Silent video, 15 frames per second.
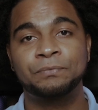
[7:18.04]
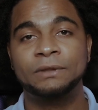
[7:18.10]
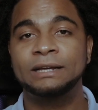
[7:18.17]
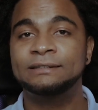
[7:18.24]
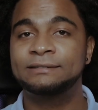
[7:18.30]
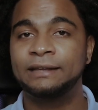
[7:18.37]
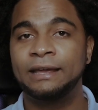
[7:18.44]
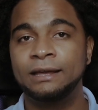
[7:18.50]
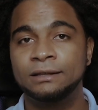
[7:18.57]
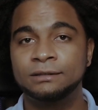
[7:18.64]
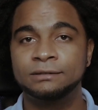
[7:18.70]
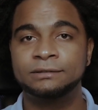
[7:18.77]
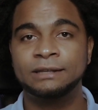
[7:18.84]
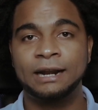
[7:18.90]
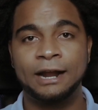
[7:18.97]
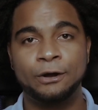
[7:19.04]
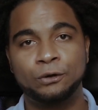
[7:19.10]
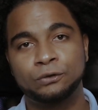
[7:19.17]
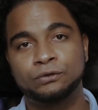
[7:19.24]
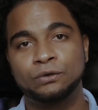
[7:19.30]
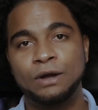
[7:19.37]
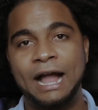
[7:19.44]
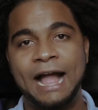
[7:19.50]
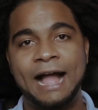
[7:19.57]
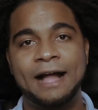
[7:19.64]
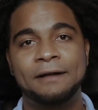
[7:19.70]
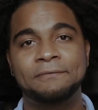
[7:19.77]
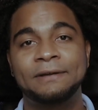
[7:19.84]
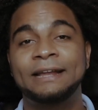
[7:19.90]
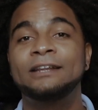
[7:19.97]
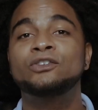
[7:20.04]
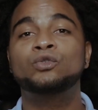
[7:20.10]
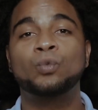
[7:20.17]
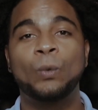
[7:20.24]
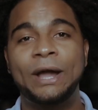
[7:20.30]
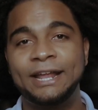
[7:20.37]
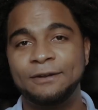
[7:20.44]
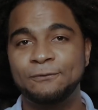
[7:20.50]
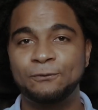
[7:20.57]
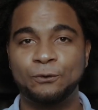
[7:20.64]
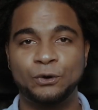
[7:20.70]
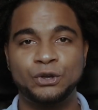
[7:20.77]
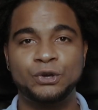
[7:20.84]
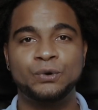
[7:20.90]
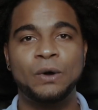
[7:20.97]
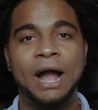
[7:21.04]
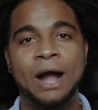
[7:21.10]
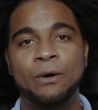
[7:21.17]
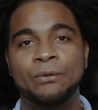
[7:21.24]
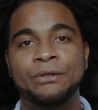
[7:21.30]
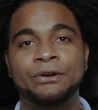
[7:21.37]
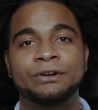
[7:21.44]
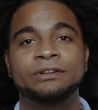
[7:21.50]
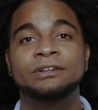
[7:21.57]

skills that I also have, and it's waiting for you out there.